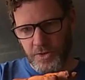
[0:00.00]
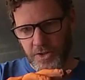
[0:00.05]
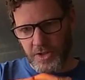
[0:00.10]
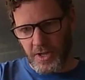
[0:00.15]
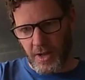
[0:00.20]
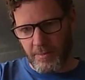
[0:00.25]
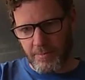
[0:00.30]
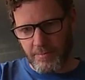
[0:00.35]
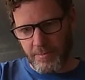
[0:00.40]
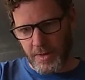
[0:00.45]

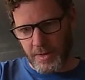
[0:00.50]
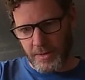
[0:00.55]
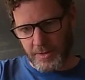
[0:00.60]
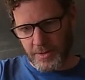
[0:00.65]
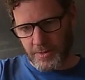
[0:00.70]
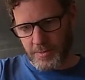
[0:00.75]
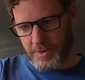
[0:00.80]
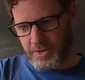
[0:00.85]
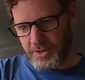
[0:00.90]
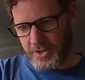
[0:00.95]
top
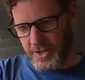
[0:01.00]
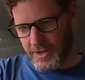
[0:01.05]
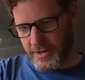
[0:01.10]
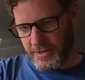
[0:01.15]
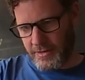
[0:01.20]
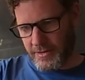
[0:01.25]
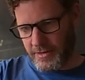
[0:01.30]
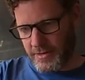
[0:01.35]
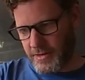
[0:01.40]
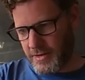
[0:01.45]
bolts which
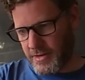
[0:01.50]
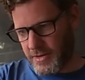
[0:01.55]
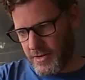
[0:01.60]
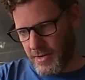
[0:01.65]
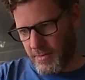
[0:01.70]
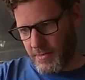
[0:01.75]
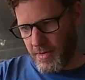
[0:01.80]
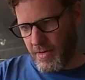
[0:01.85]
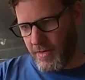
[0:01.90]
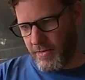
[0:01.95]
can
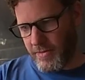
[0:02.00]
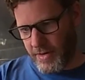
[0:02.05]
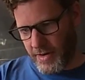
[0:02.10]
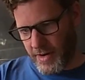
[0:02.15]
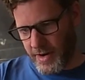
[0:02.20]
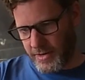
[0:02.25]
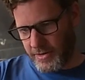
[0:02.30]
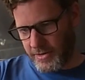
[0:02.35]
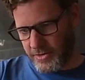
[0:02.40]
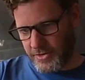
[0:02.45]
come over
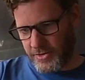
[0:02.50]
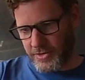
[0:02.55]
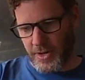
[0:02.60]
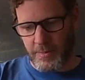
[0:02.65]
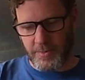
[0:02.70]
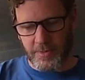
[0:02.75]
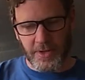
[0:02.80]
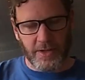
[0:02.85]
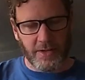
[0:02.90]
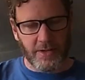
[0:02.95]
and
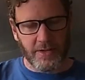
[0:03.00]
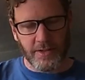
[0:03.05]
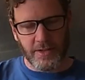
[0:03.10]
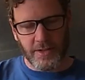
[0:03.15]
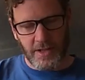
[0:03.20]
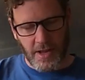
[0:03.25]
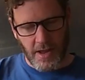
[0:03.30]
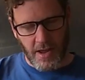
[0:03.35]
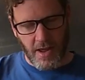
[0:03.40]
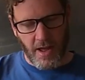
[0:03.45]
drop down
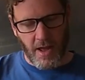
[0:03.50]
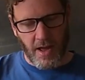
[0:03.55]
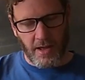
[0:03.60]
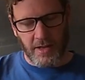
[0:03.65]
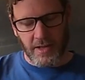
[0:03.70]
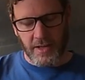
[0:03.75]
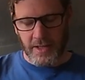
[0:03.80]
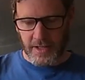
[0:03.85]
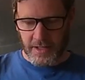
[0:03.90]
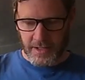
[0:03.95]
to the
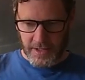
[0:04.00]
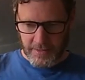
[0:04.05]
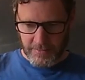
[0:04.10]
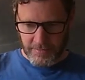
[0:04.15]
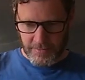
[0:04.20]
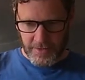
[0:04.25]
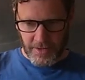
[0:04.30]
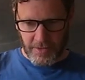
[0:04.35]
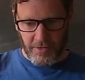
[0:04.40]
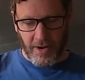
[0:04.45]

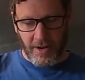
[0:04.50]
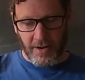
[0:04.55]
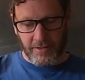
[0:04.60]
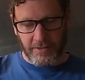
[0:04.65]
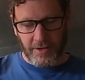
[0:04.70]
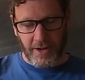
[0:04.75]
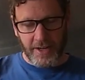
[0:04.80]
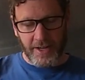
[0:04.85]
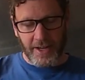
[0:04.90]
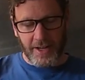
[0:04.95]

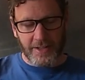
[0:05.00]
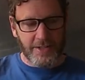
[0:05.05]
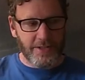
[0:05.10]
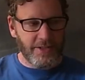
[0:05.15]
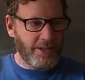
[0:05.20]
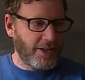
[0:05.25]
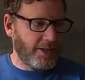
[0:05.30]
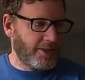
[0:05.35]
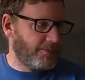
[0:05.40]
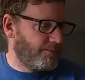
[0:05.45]
right hand
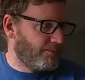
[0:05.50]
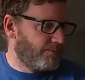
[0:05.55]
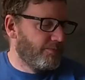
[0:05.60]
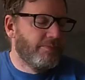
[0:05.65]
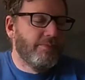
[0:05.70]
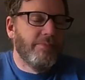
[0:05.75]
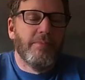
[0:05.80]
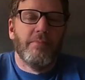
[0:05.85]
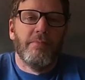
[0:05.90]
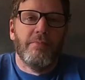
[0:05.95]
side
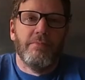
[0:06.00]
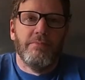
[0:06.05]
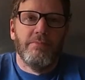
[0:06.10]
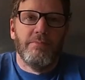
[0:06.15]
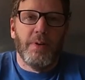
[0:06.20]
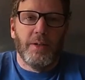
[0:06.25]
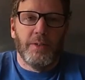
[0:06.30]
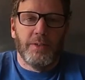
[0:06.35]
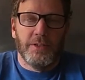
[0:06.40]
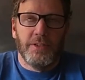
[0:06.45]

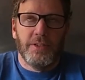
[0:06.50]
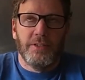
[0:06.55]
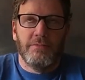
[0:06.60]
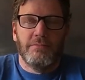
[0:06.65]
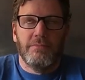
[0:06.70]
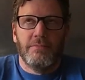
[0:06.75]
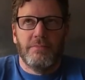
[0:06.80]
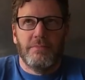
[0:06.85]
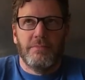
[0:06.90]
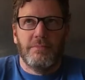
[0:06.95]
bolt,
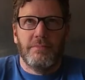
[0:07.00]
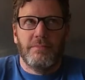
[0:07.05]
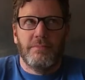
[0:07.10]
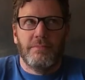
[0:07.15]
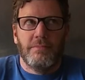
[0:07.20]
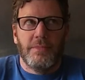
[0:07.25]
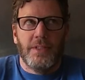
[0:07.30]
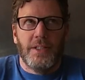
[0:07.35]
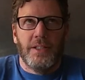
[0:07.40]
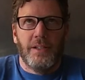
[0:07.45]

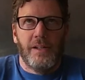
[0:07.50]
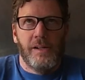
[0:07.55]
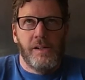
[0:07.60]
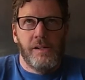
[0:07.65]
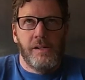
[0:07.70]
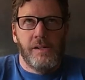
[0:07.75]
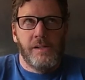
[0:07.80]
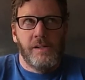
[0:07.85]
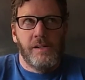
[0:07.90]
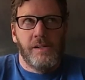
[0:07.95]

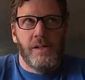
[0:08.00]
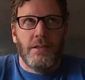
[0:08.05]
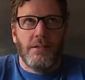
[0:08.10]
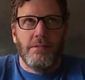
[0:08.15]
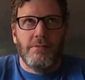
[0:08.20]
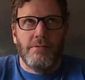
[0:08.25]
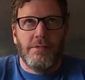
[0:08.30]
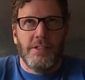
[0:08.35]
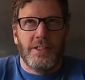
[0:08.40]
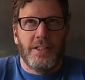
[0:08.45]

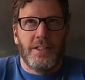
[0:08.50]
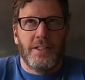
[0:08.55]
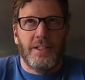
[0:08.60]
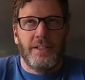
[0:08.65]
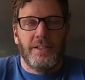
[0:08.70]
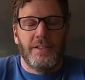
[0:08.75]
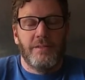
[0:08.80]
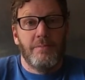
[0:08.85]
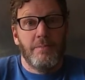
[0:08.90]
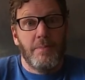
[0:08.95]
what's it
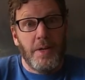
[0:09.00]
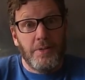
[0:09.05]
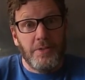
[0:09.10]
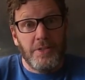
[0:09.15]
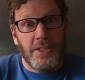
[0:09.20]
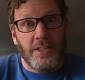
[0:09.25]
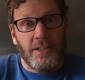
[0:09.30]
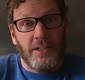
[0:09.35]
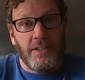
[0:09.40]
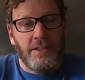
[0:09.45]
called,
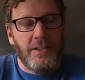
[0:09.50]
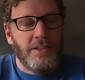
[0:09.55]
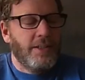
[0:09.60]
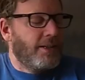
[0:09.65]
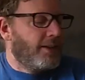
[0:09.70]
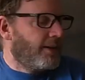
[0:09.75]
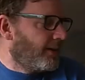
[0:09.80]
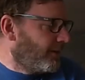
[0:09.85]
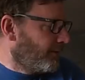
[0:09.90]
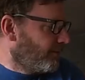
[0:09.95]
mounting.
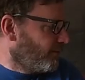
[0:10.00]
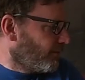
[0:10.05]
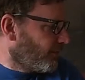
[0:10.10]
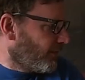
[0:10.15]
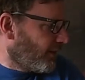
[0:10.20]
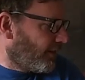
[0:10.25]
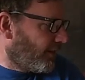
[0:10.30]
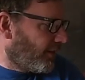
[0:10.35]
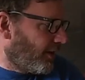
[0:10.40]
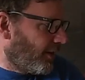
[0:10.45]

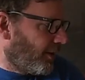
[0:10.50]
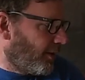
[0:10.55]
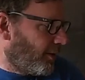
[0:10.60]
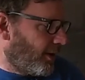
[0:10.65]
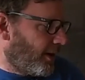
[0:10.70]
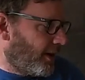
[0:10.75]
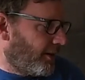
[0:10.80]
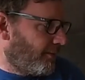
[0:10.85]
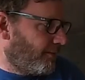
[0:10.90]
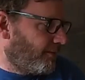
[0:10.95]

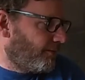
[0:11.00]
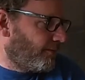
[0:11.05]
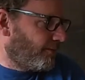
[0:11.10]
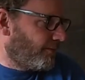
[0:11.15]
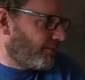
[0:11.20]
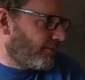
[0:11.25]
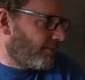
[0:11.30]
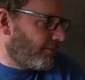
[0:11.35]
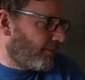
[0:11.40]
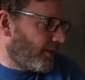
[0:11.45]
So
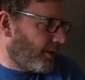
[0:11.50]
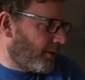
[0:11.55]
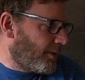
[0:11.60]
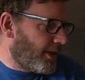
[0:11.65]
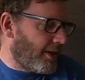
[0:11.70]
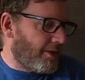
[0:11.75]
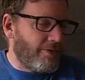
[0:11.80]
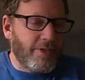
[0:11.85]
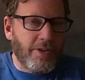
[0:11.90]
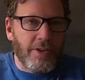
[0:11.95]

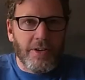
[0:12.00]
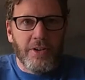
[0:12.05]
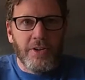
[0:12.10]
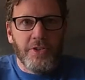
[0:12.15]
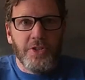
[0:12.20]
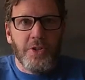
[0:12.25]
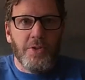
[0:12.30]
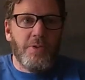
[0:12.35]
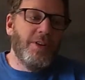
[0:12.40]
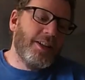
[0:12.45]
without further
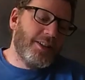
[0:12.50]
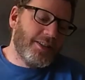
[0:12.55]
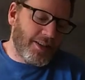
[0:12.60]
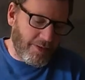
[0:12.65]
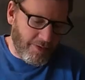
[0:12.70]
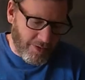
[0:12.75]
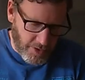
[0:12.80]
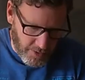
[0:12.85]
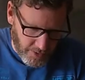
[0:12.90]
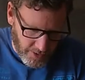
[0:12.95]
ado, let's
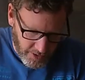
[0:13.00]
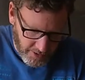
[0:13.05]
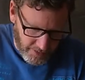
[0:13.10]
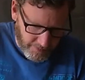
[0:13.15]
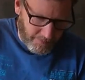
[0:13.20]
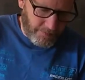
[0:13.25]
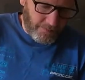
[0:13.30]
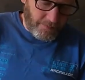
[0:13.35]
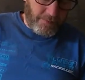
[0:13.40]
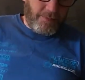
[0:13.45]
have a look,
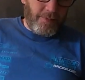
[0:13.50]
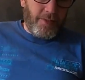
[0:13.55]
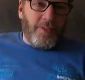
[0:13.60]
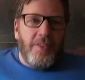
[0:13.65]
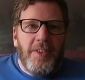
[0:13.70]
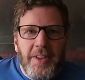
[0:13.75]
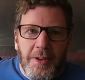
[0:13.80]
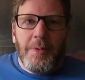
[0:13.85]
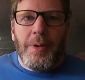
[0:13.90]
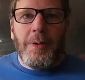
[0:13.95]

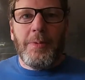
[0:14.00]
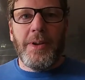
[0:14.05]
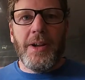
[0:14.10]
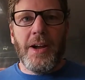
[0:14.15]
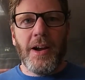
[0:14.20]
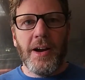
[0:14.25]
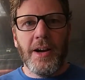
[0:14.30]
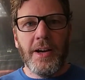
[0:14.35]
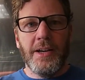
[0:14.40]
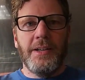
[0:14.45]
see where we
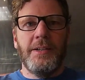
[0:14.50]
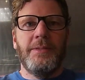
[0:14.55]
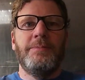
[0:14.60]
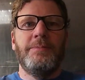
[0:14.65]
are.